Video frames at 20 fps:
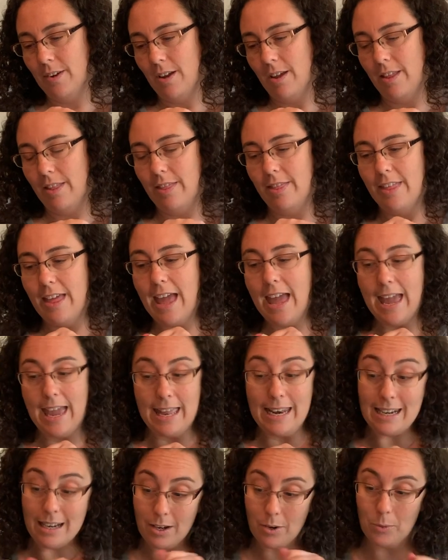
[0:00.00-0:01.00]

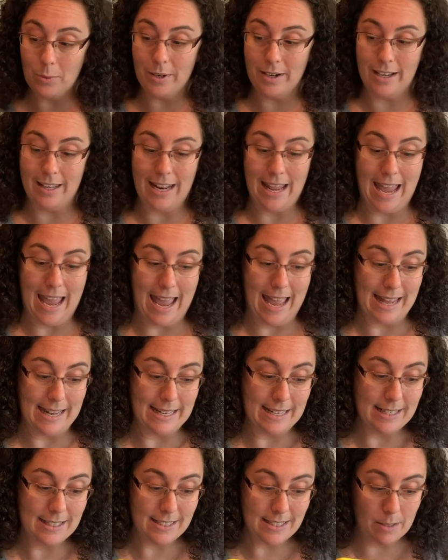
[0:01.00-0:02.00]
Then we're gonna add
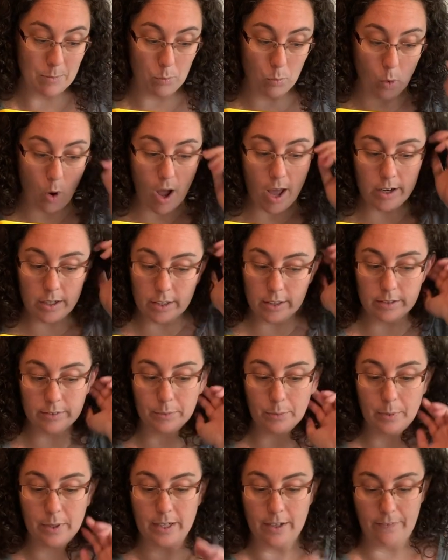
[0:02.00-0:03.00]
some water.
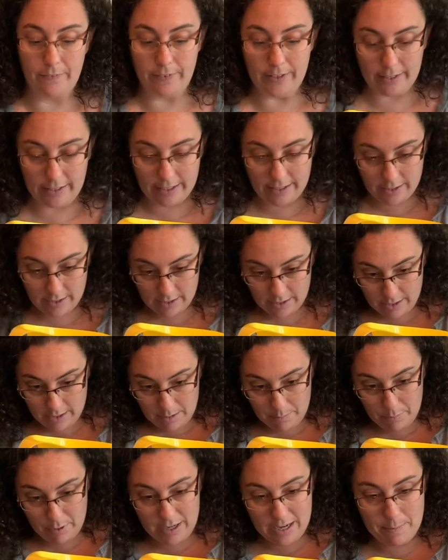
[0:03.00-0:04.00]
We're gonna fill it
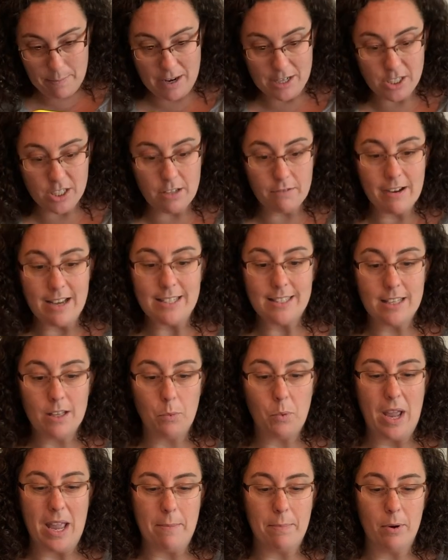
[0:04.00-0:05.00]
pretty much the rest of the
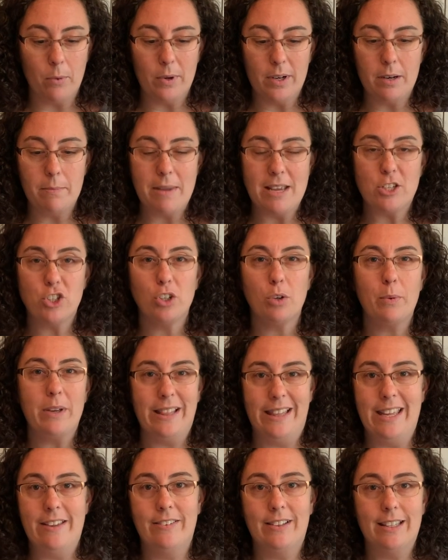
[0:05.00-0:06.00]
way, but we're gonna make sure we
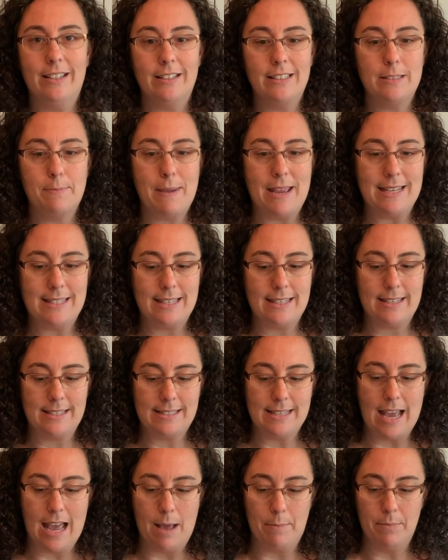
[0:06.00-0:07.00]
leave a little space at the
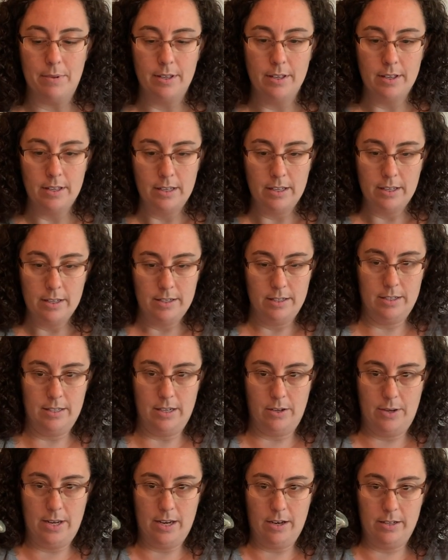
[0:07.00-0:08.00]
top. So
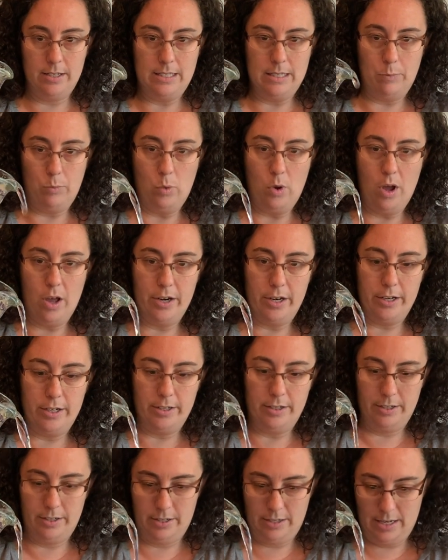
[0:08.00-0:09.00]
here's some water
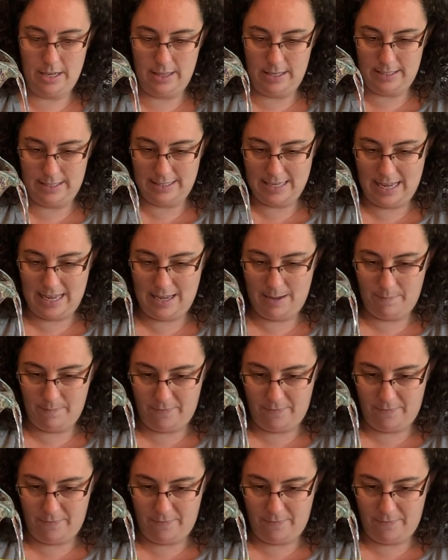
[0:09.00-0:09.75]
in the same